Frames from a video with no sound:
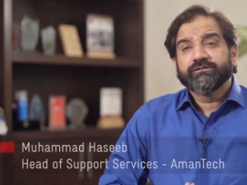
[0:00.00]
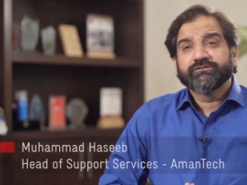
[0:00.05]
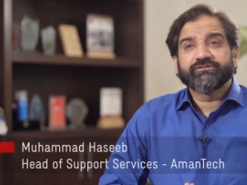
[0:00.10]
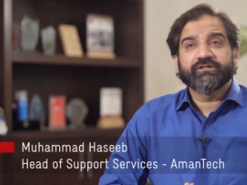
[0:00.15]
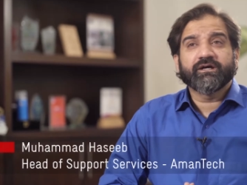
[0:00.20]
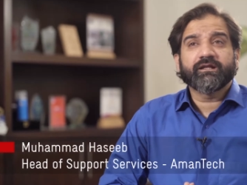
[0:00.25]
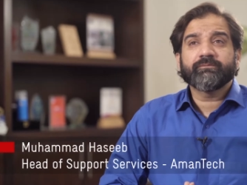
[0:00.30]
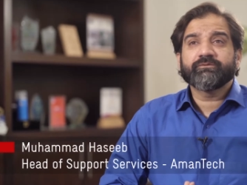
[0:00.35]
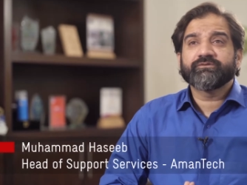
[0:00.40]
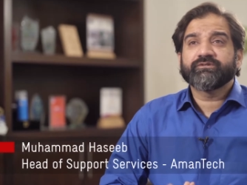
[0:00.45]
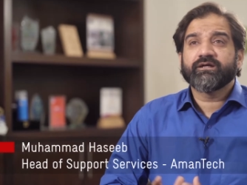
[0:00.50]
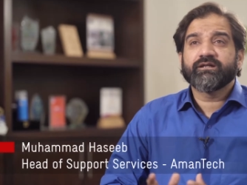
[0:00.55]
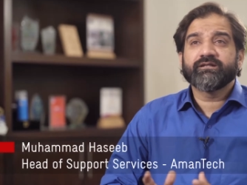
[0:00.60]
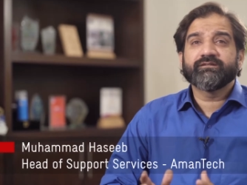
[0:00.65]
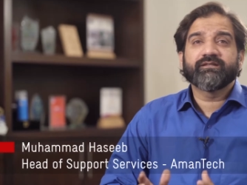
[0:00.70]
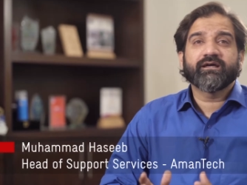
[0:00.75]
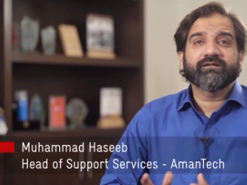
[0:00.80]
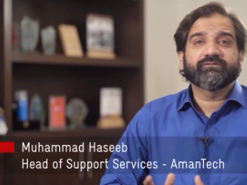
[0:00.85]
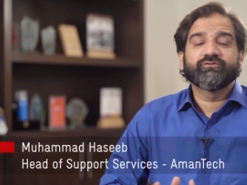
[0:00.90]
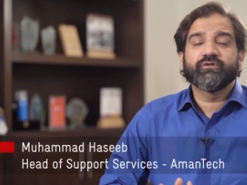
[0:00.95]
Shana Bashana
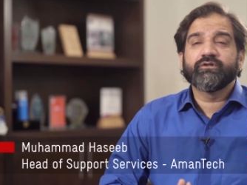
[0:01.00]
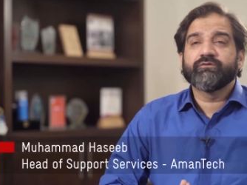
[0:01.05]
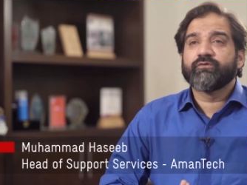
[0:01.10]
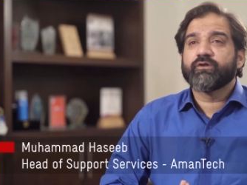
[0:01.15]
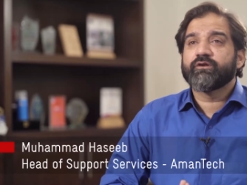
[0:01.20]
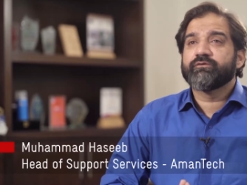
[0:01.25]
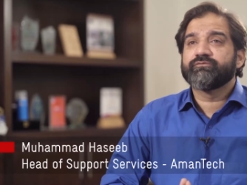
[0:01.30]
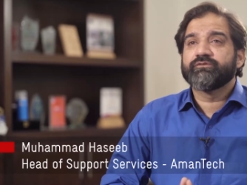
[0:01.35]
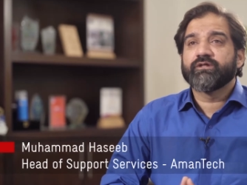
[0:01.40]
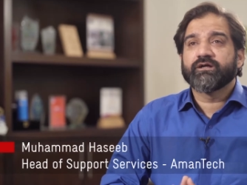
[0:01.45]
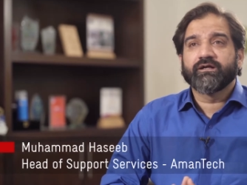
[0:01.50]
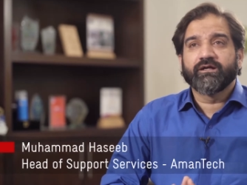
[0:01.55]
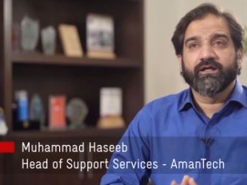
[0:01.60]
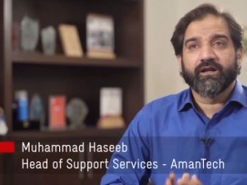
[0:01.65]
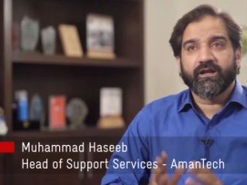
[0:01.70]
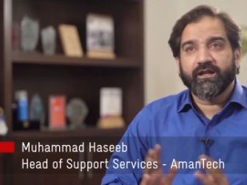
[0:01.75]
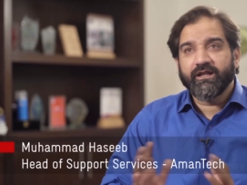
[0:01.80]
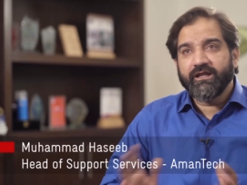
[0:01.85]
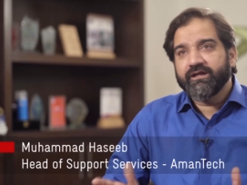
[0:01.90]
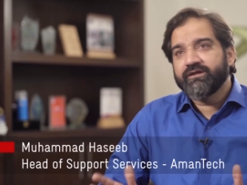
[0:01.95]
is actually one of the
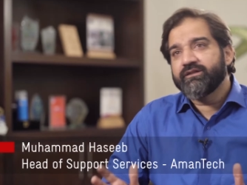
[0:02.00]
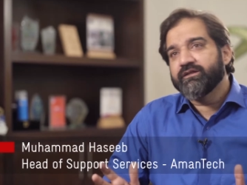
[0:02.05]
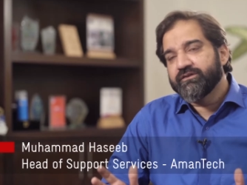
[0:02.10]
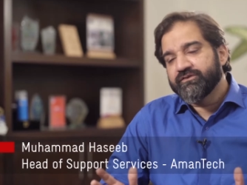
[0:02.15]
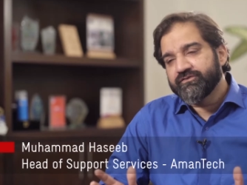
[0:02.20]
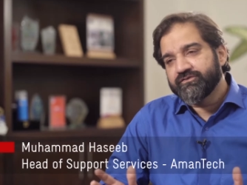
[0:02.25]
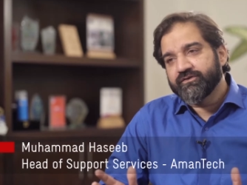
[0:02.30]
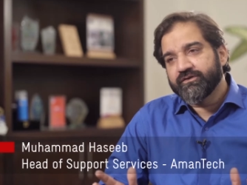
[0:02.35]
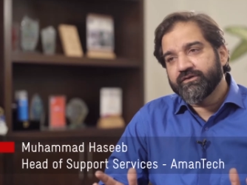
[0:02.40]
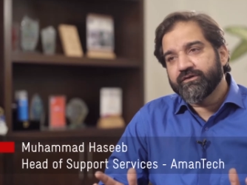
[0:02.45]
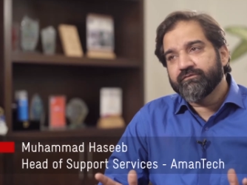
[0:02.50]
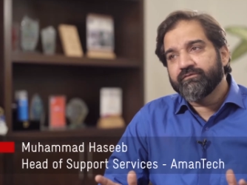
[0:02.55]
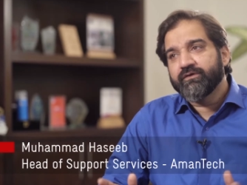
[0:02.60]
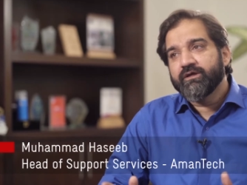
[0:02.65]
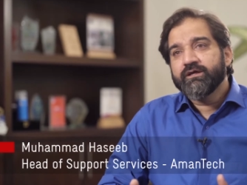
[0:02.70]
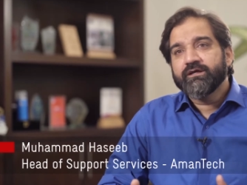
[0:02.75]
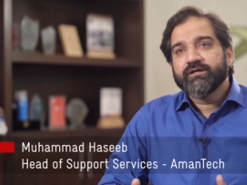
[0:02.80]
great initiatives.